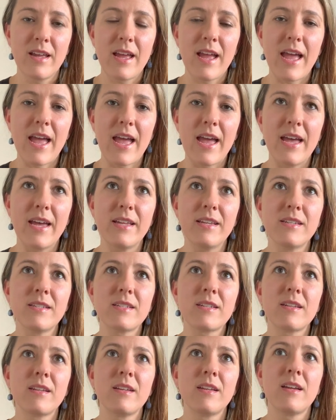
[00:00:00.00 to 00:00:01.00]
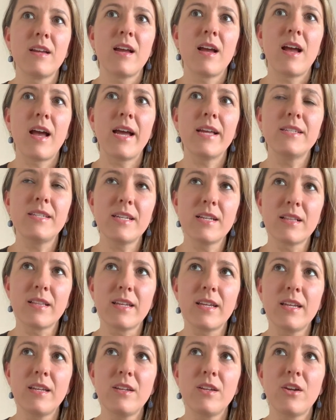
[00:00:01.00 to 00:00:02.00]
And
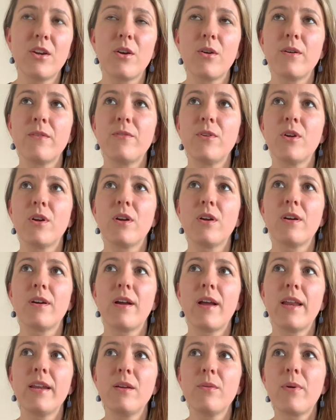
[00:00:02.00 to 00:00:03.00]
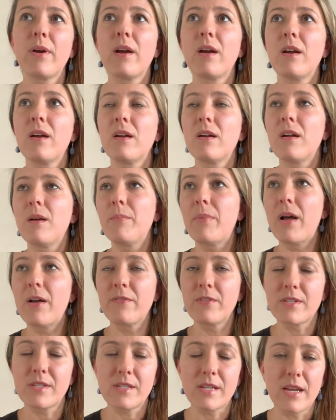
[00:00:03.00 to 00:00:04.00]
ideally, if you're anywhere above
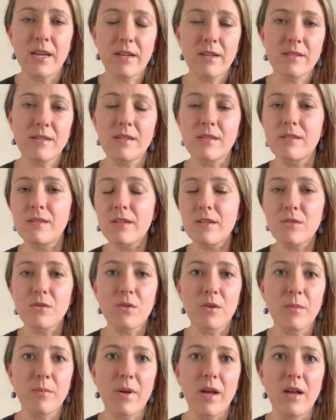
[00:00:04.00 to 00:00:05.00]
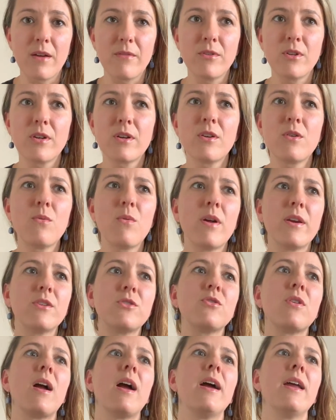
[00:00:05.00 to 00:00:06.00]
a 6 or above, you're going to want to
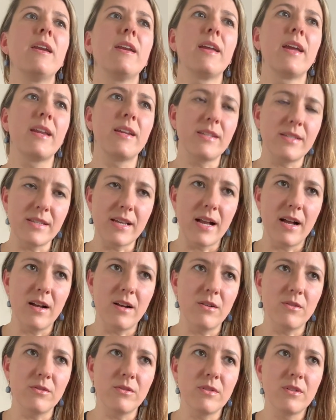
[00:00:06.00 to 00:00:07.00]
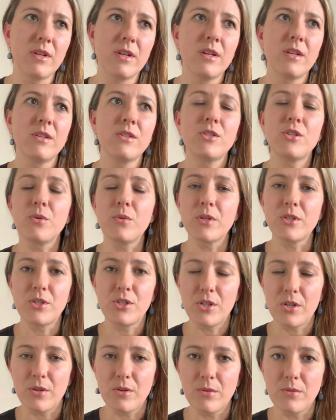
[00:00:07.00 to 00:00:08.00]
try to get it down to a
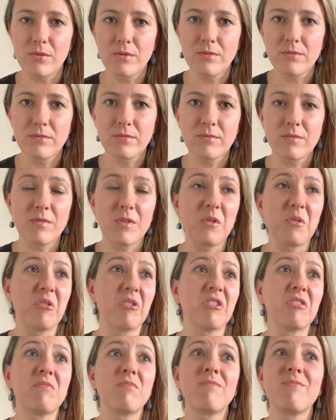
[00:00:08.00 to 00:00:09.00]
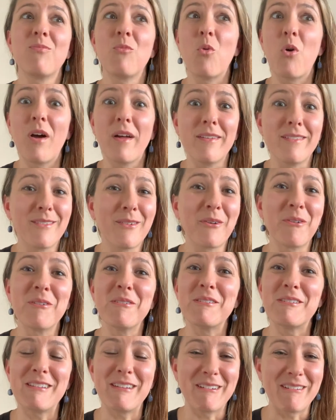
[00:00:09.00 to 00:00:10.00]
2 or a 1 or a
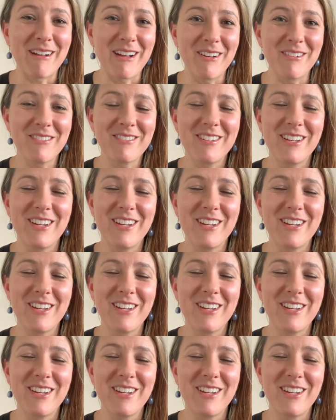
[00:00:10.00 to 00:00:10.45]
0,